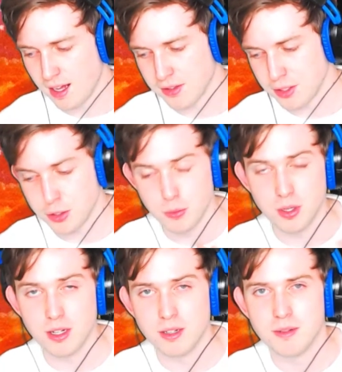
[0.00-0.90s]

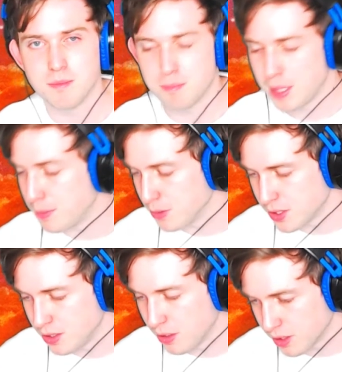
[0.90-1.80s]
newer people to
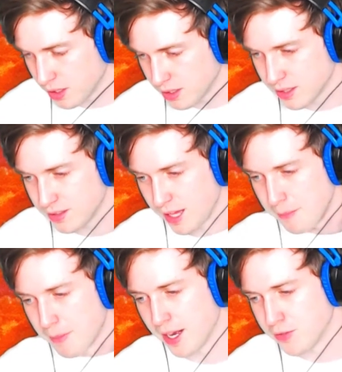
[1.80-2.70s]
Dokkan that
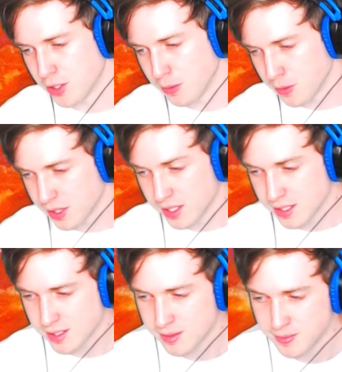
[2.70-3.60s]
might have trouble with this.